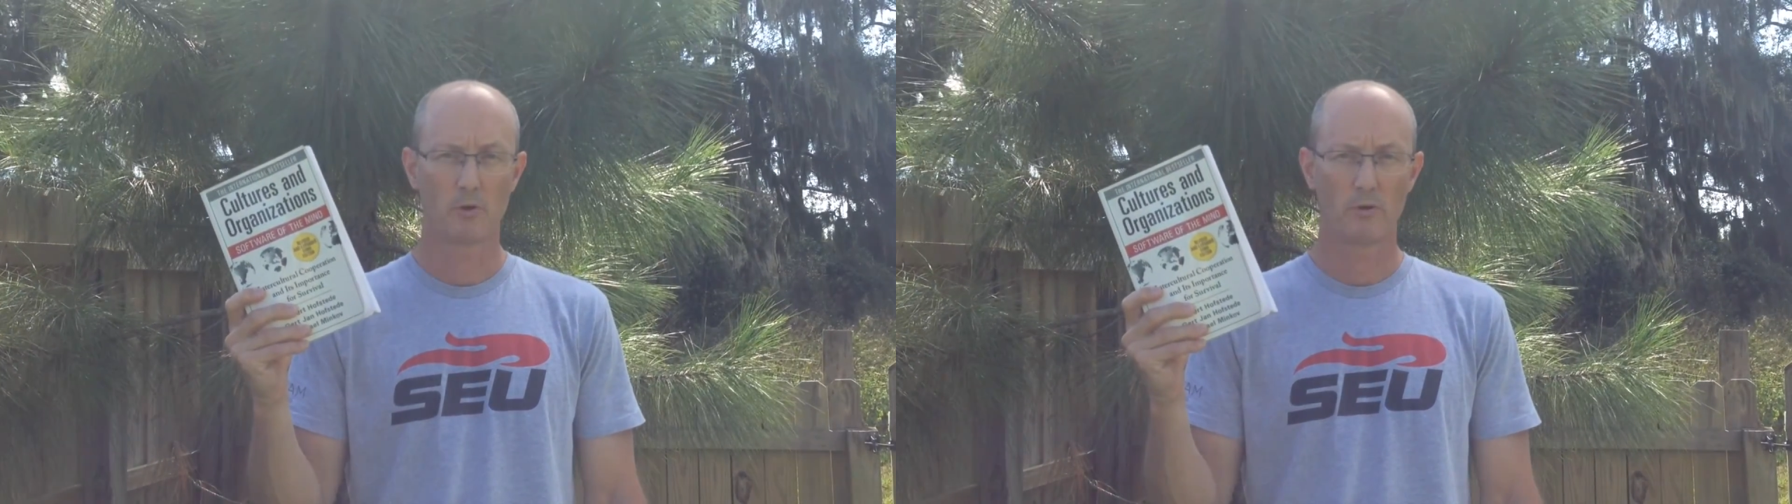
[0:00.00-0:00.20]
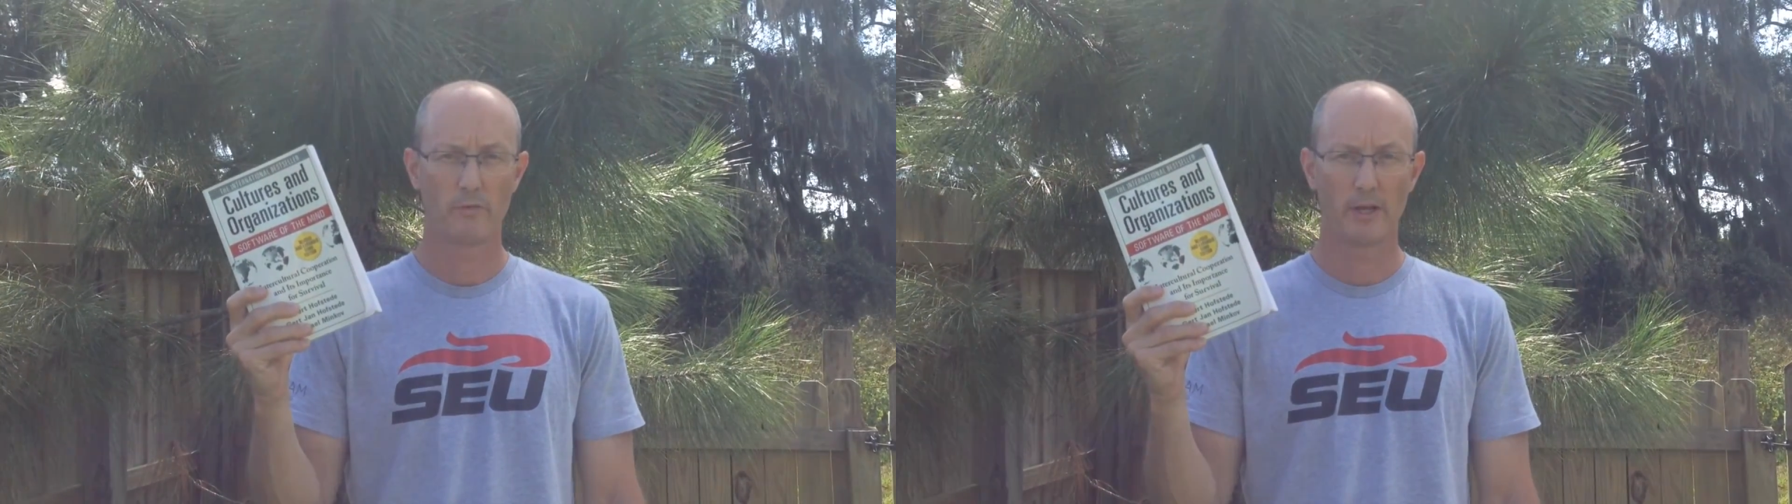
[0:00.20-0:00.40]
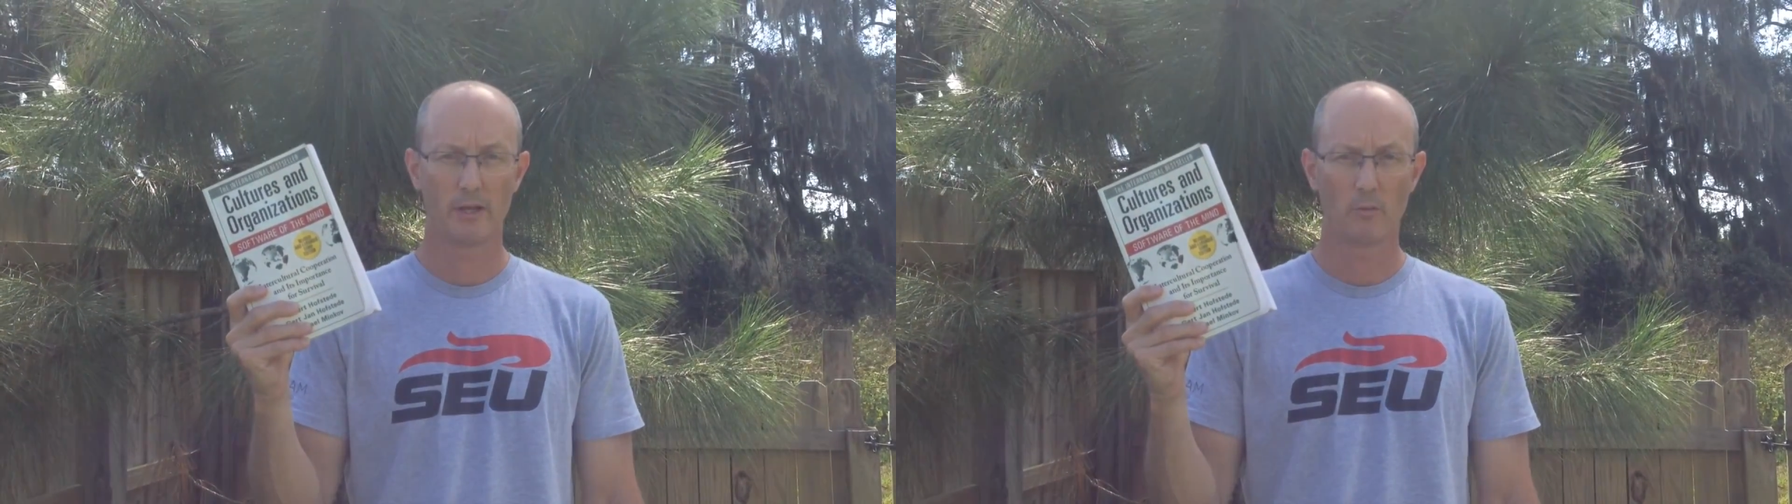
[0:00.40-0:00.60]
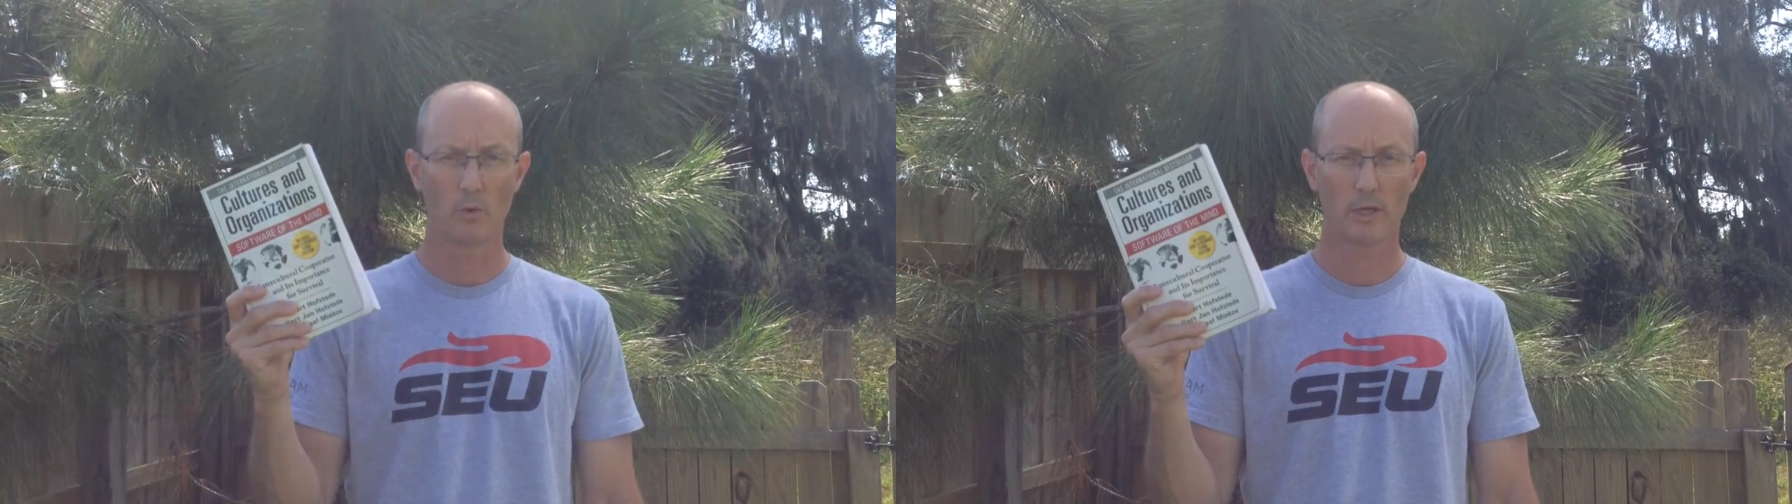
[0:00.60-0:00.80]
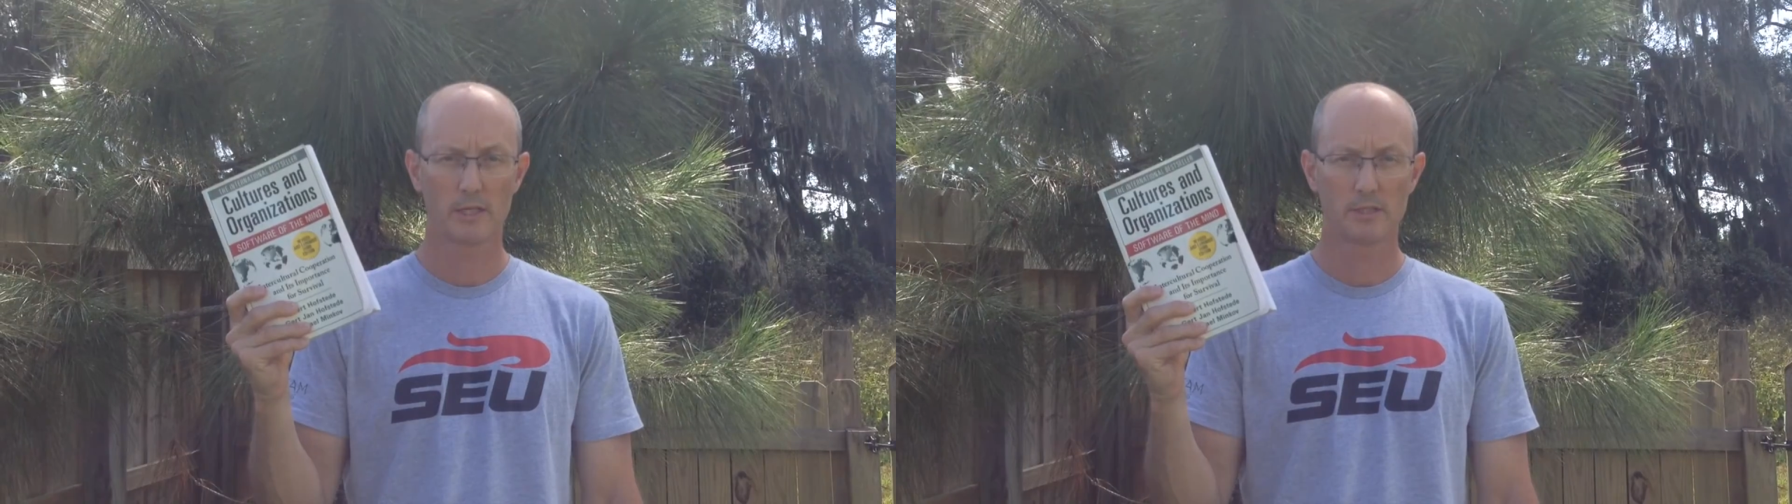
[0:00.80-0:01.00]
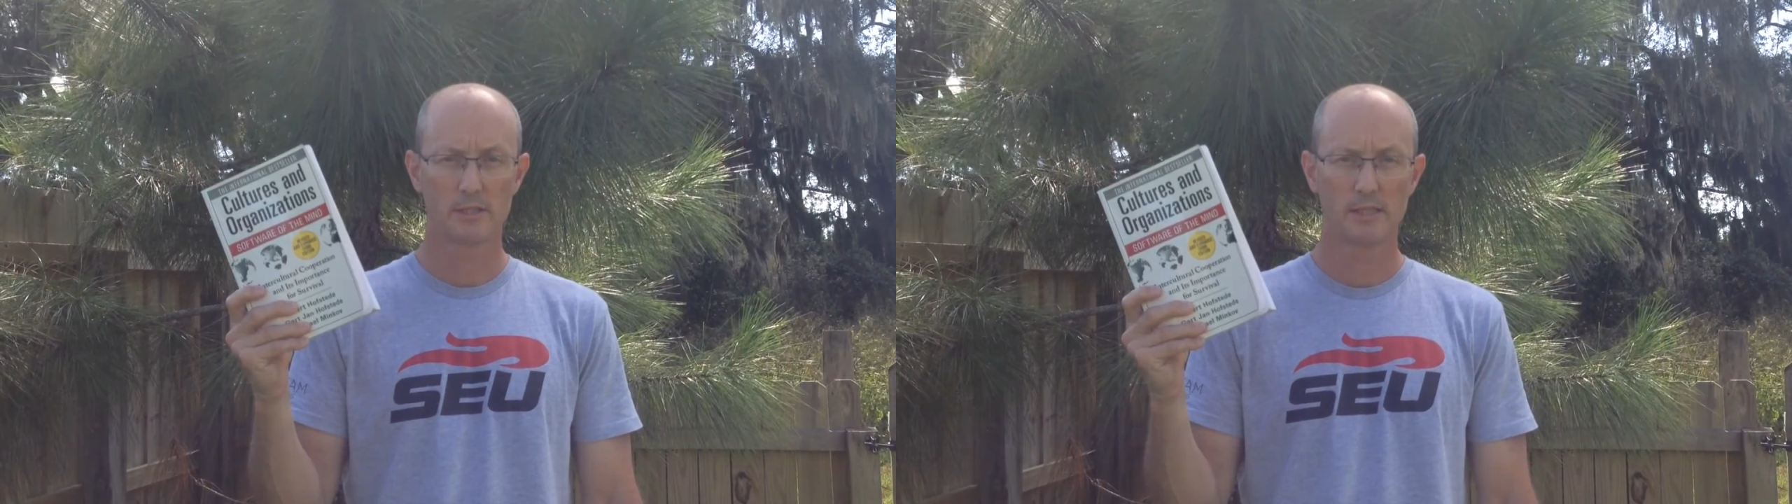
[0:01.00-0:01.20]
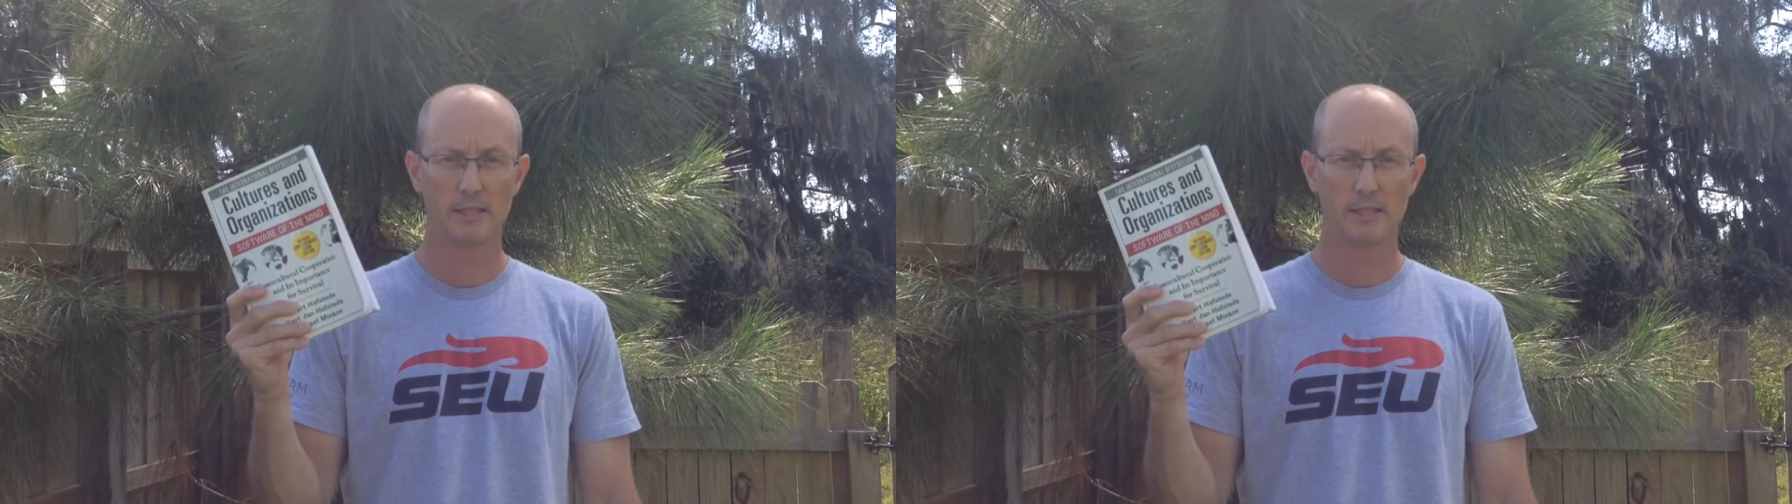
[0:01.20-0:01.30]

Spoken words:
motivate, and work as a